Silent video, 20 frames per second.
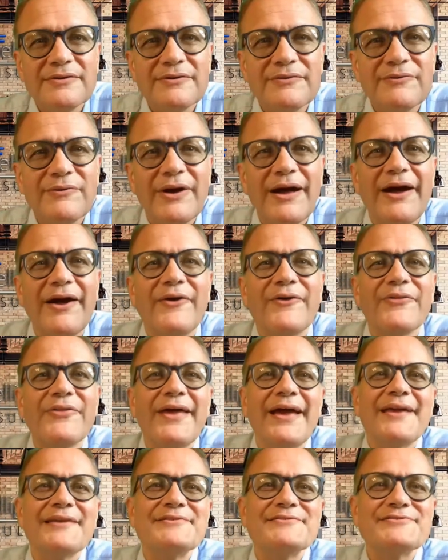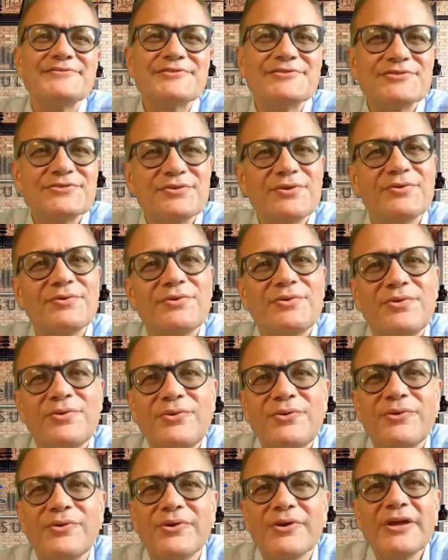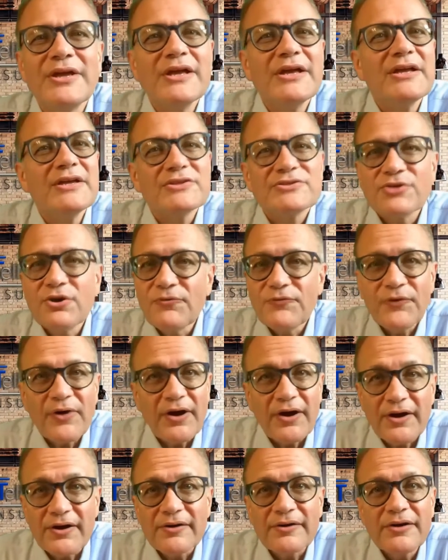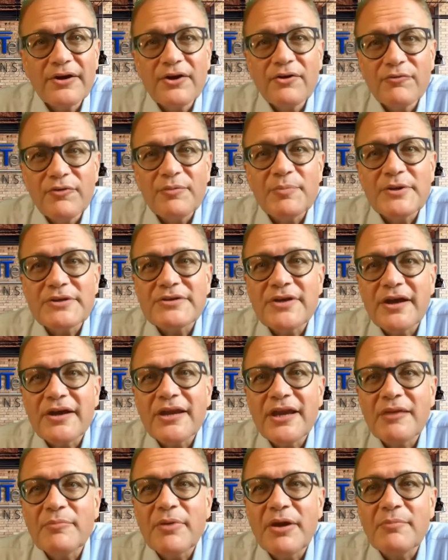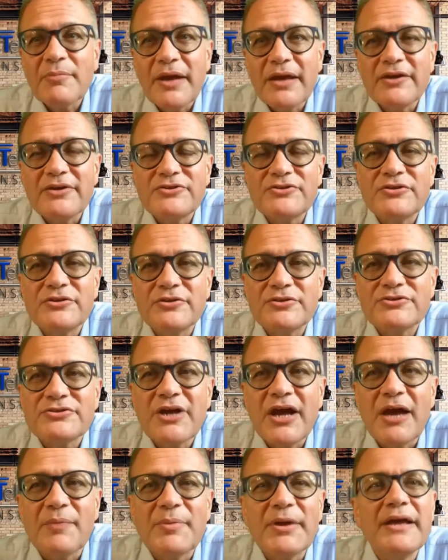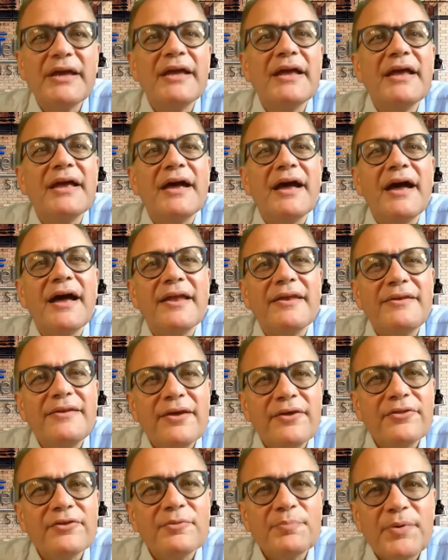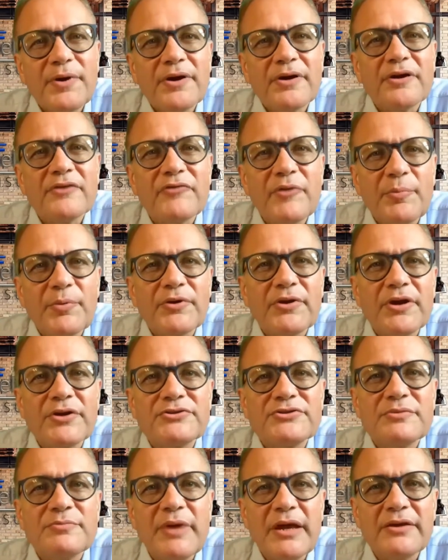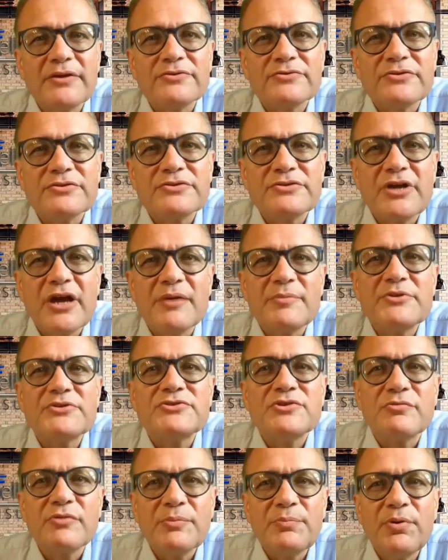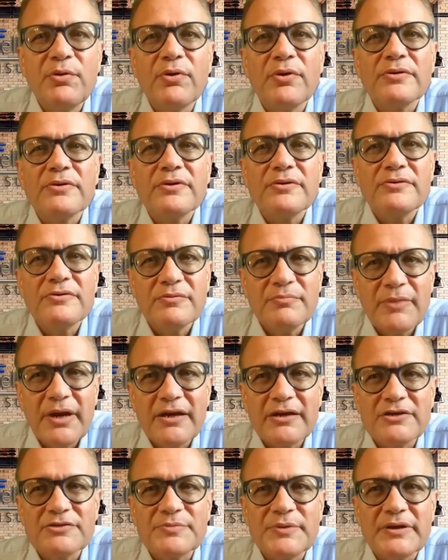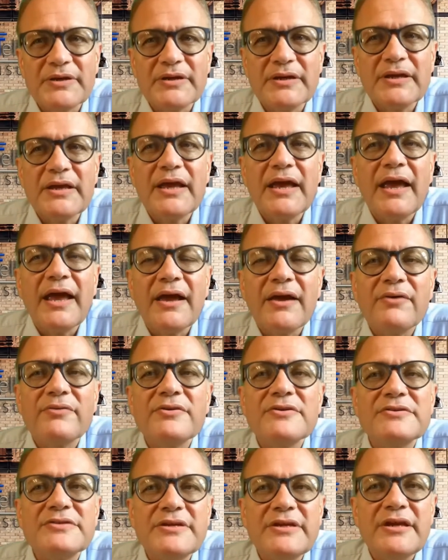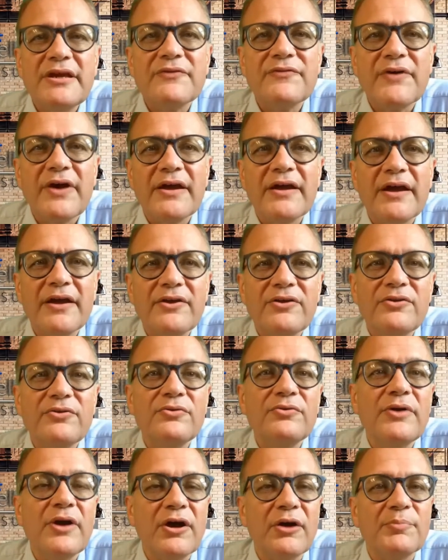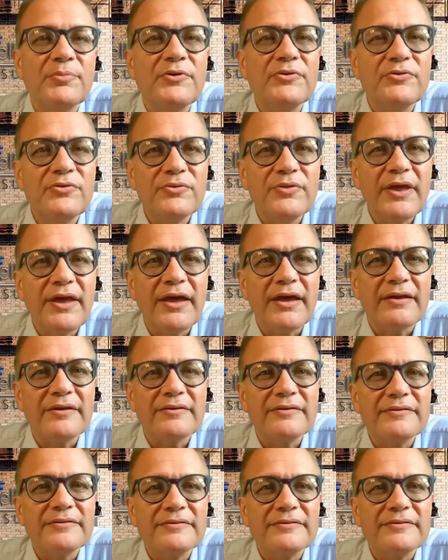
Wow, that is so cool. So far, we've been talking about managing your shop. Another part of a production manager's job is to report to management. How does EFI IQ help you do that?